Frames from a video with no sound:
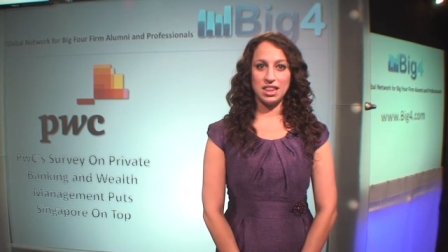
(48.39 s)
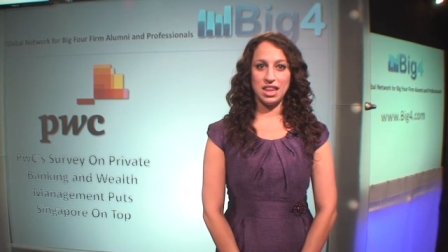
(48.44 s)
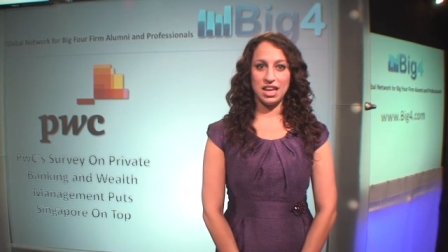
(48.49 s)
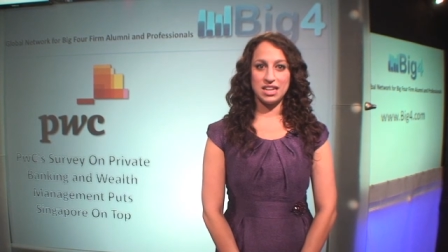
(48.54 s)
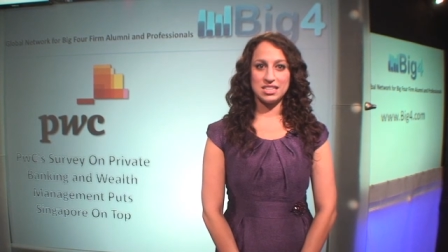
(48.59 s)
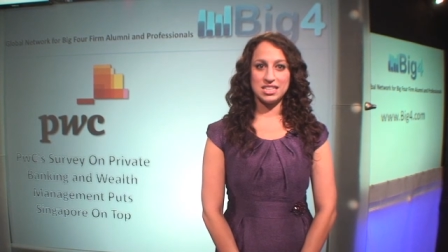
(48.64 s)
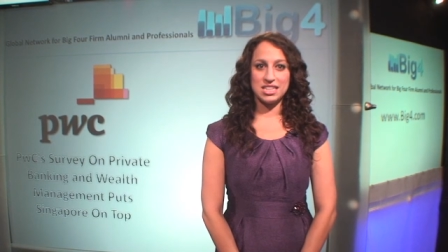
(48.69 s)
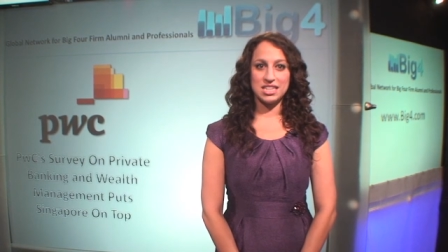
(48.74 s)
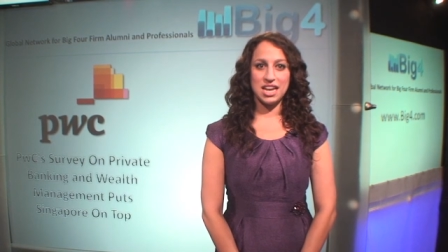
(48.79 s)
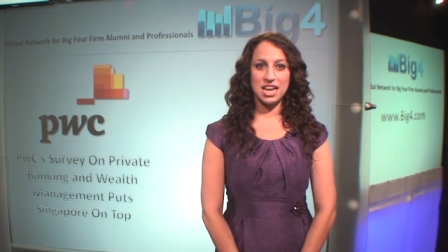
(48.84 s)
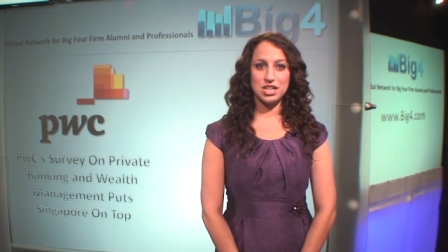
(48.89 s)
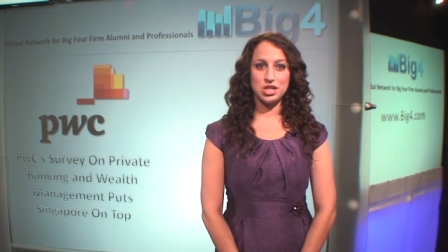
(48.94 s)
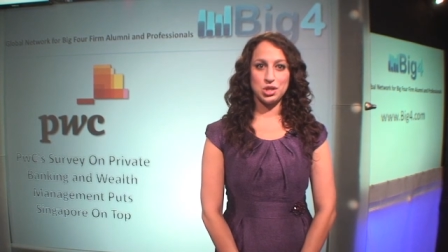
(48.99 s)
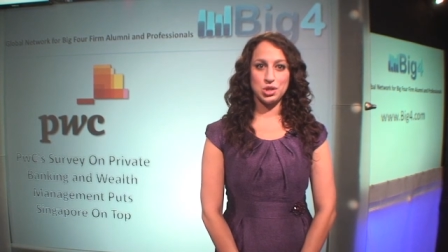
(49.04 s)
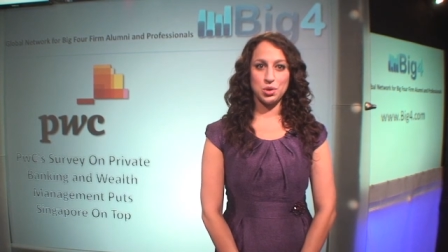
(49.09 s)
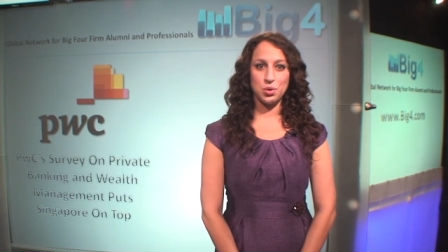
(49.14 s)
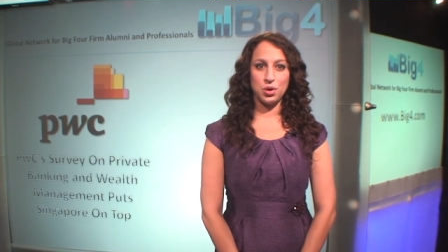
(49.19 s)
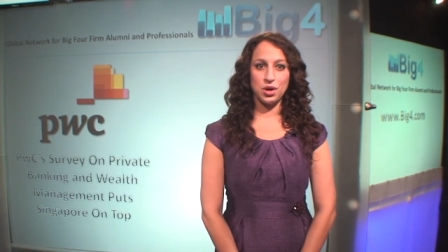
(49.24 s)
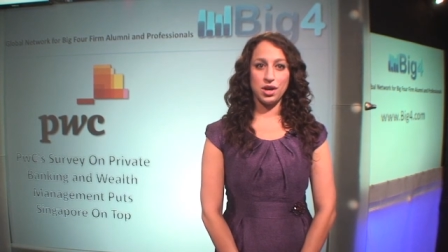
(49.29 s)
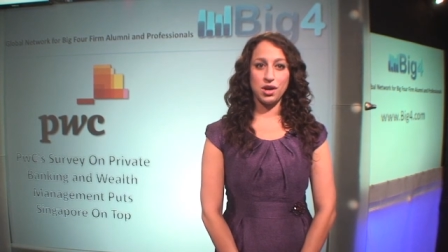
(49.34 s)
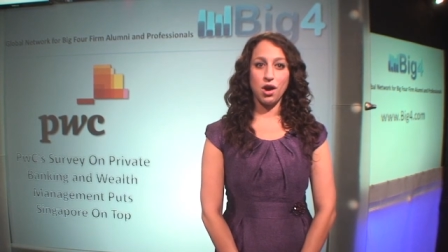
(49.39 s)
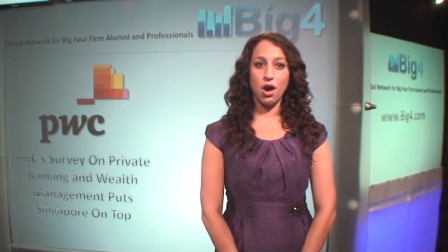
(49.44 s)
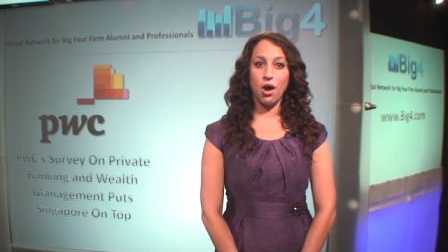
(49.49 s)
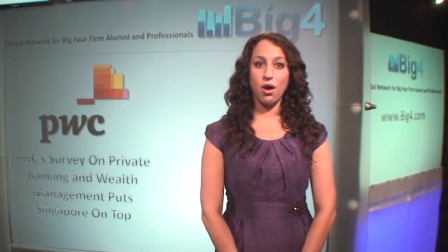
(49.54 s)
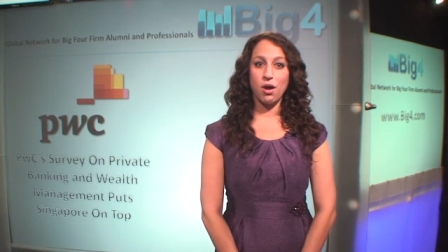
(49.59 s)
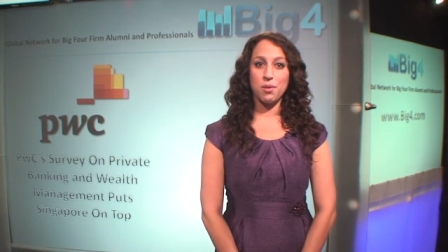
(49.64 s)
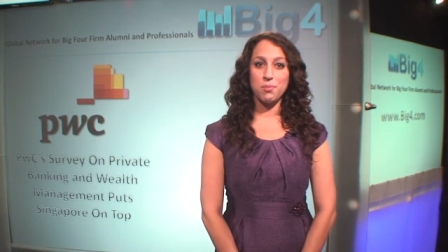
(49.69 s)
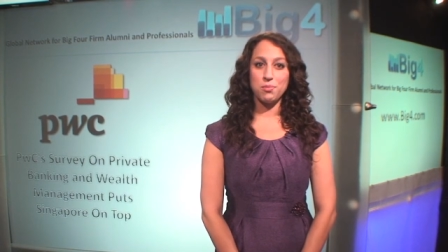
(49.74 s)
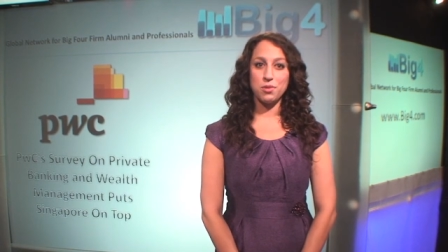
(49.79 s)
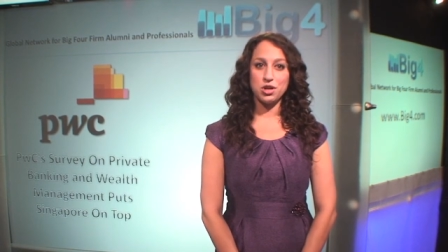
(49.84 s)
London, and New York
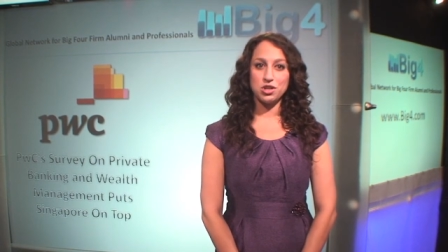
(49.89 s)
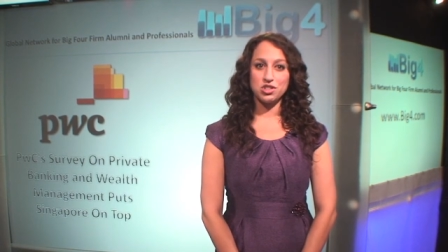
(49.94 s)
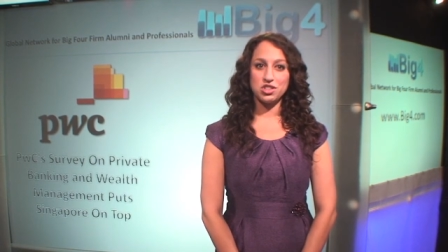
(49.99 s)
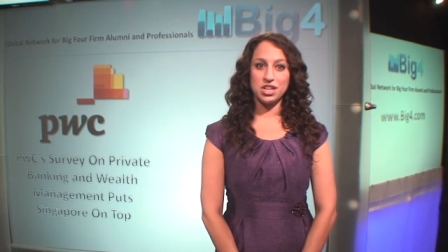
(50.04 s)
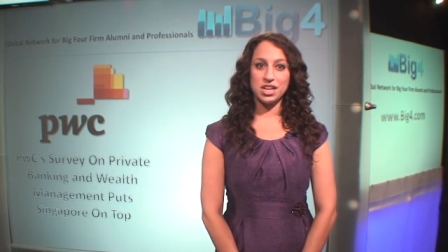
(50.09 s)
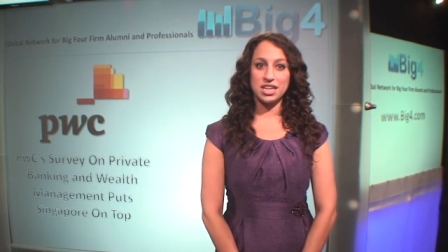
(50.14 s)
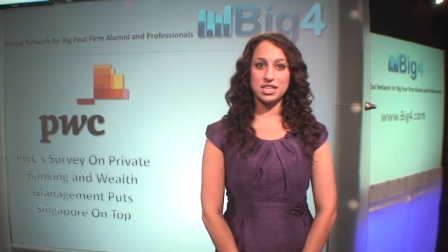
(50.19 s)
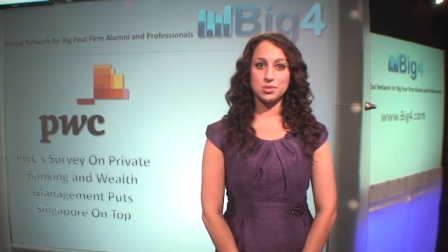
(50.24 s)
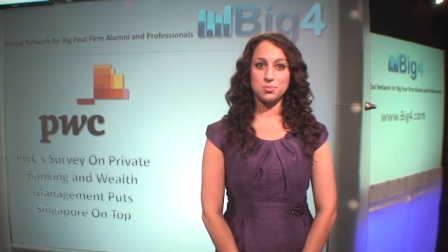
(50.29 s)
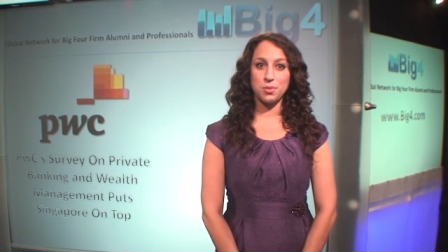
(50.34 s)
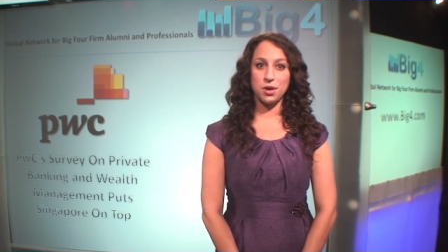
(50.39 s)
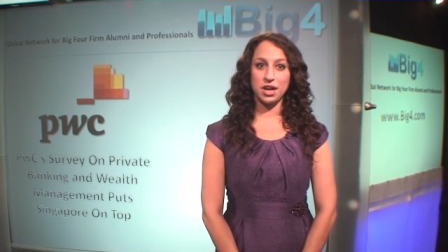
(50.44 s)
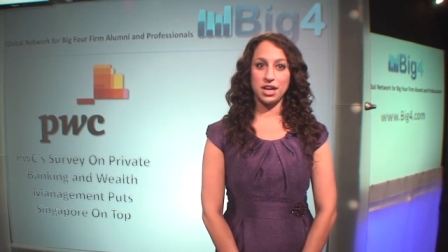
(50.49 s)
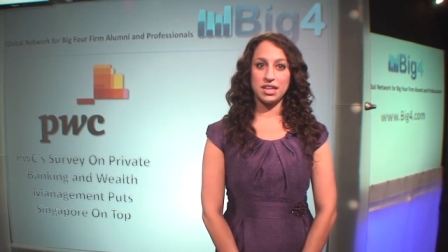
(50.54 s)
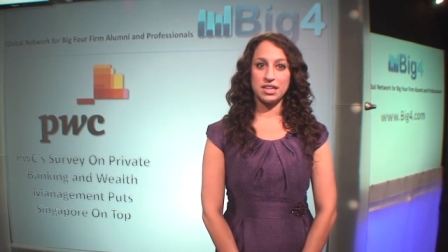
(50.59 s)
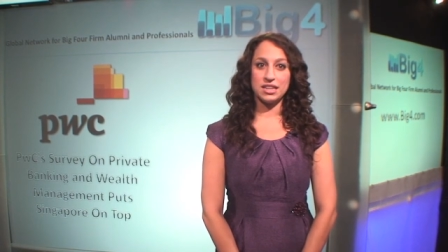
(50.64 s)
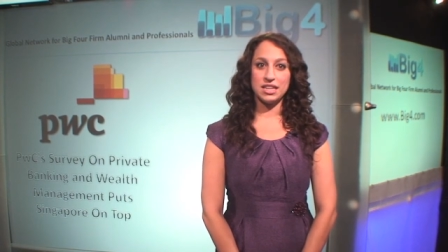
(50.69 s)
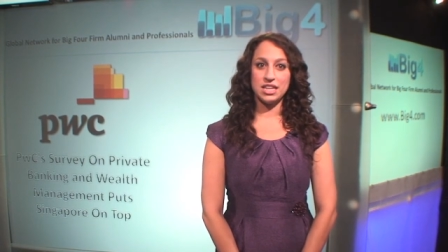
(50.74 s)
are emerging as market